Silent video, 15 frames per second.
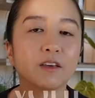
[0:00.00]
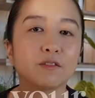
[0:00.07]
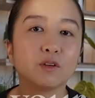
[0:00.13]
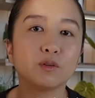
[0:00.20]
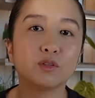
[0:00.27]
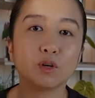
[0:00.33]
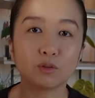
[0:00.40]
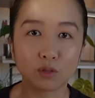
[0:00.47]
If
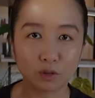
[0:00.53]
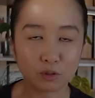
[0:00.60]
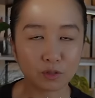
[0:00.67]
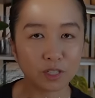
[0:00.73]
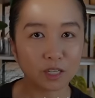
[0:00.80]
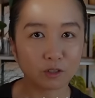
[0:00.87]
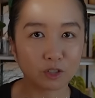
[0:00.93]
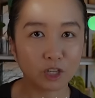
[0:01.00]
you don't know who
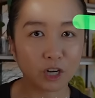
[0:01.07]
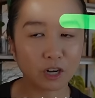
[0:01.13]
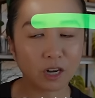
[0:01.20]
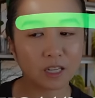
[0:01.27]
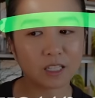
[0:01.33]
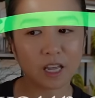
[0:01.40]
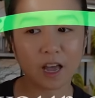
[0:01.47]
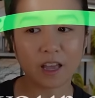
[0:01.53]
Skillshare
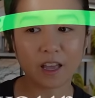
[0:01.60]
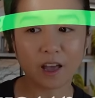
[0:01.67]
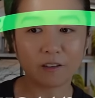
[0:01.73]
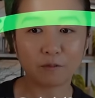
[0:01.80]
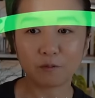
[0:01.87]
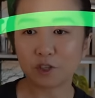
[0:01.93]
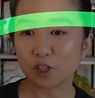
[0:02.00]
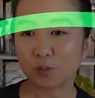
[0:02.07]
is, I
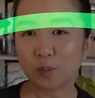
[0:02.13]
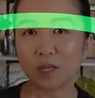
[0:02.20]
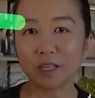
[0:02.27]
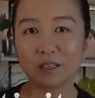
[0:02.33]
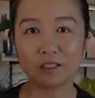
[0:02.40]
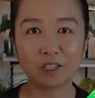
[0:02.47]
have just been